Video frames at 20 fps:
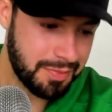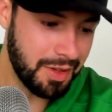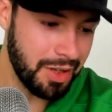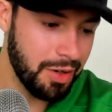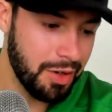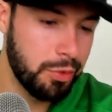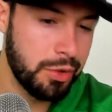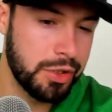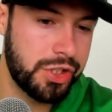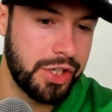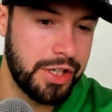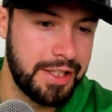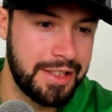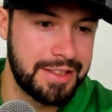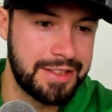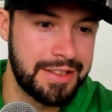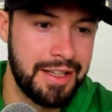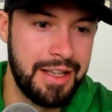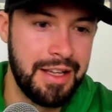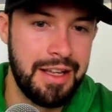which
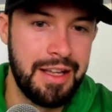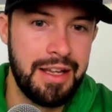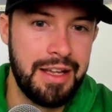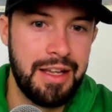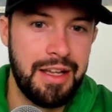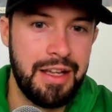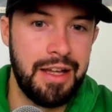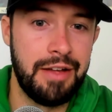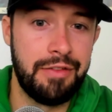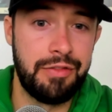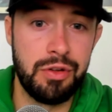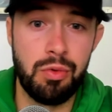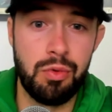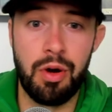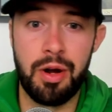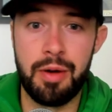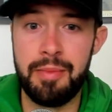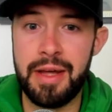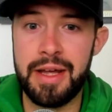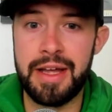is if you
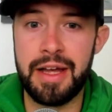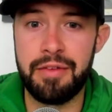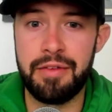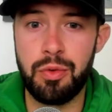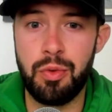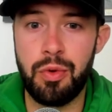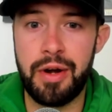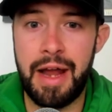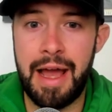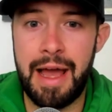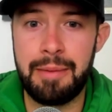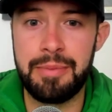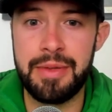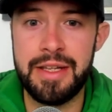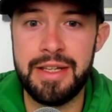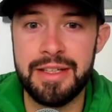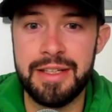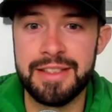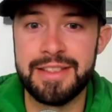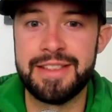want to make everyone
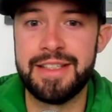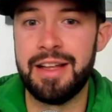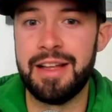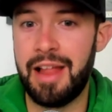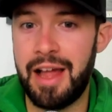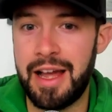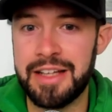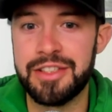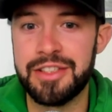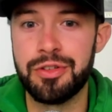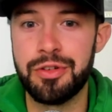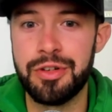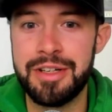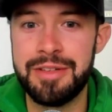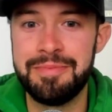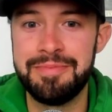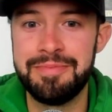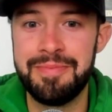happy, sell ice cream.